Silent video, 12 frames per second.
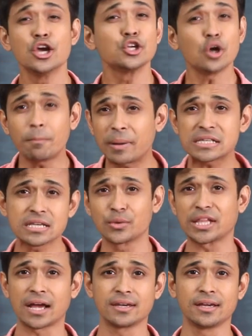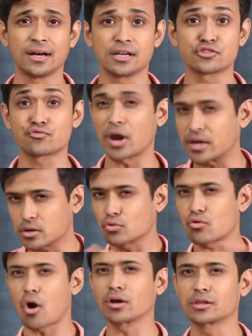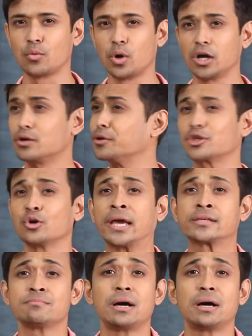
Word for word: You're buzzing with ideas, ready to rock the world with your next